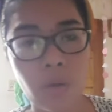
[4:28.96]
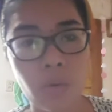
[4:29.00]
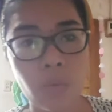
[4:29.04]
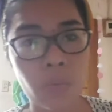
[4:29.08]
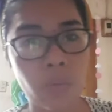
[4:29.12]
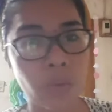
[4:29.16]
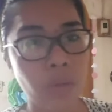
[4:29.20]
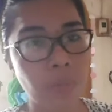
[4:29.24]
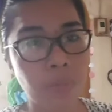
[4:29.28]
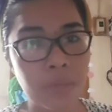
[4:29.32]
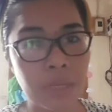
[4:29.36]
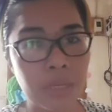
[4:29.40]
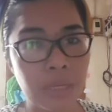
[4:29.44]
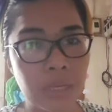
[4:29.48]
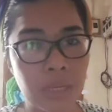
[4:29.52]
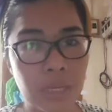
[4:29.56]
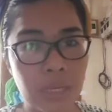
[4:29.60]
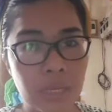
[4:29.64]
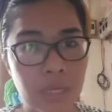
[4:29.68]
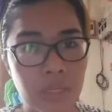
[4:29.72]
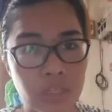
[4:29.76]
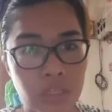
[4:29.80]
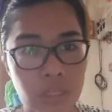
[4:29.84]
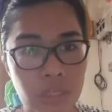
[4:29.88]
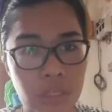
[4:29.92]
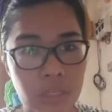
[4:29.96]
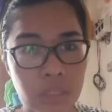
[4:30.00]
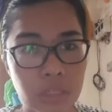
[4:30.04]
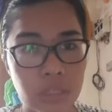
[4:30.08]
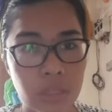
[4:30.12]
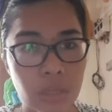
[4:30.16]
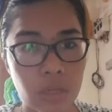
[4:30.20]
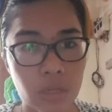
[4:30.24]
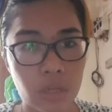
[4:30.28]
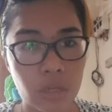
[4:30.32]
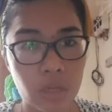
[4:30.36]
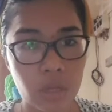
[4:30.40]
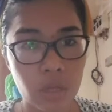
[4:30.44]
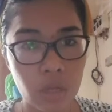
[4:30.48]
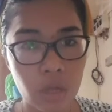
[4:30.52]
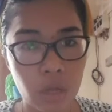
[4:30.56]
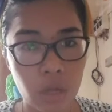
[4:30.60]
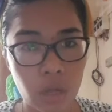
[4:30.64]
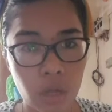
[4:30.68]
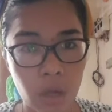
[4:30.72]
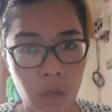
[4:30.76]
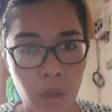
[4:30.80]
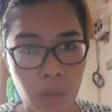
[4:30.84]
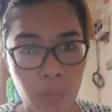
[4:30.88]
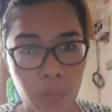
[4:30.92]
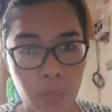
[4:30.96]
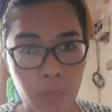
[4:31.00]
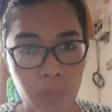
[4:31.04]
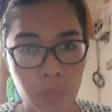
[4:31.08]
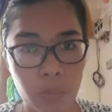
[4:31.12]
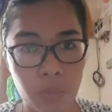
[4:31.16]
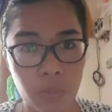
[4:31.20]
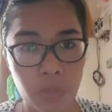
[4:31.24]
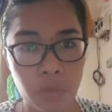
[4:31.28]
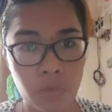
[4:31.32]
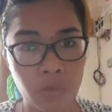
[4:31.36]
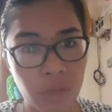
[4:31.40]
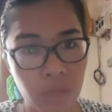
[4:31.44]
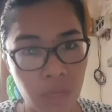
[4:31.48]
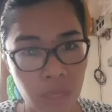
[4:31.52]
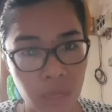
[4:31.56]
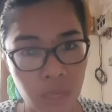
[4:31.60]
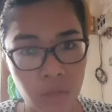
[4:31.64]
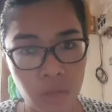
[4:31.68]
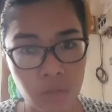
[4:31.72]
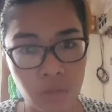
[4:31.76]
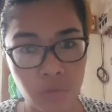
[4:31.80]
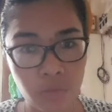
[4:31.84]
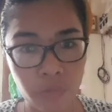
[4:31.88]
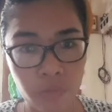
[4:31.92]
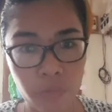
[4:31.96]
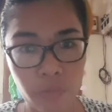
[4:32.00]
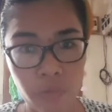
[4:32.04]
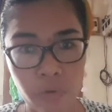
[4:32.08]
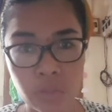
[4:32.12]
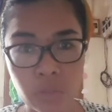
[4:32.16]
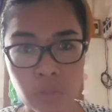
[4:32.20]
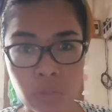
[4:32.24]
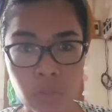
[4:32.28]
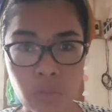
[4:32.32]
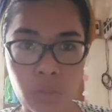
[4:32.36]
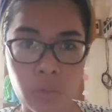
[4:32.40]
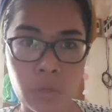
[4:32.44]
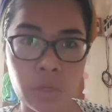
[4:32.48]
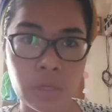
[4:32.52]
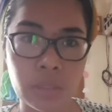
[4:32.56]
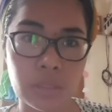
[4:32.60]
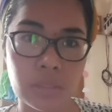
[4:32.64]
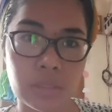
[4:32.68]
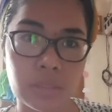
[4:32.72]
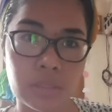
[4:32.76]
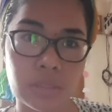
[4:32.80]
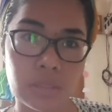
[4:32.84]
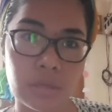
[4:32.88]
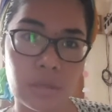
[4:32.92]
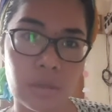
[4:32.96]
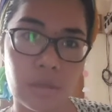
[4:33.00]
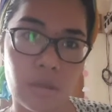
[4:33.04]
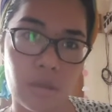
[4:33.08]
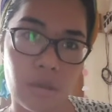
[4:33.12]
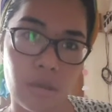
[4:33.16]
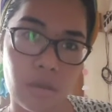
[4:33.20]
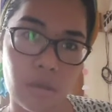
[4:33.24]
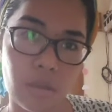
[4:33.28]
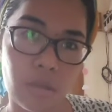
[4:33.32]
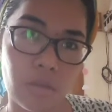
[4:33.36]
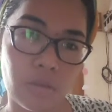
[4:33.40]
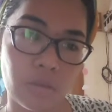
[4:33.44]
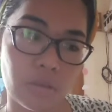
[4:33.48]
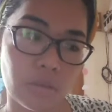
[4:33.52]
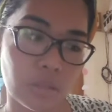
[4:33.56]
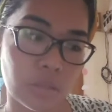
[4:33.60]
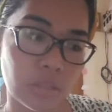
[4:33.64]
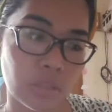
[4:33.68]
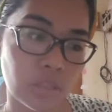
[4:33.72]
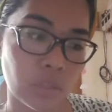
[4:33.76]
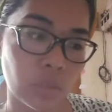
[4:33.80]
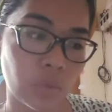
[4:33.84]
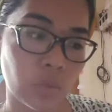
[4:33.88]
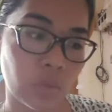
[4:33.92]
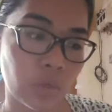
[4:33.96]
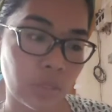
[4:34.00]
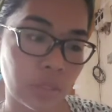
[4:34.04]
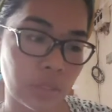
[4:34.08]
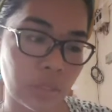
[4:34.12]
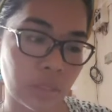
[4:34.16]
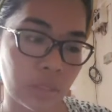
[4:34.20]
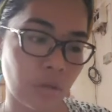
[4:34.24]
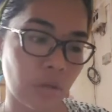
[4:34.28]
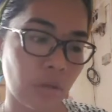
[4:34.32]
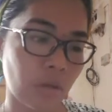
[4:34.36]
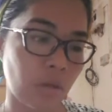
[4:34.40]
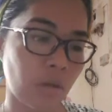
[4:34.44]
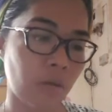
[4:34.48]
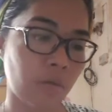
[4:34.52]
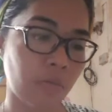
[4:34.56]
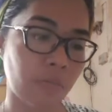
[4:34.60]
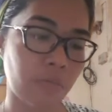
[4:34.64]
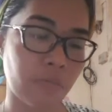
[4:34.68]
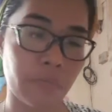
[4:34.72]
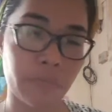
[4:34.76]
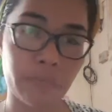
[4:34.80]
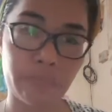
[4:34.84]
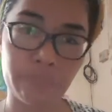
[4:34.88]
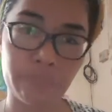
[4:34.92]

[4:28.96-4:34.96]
we'll be needing just 3 to 4 squirts of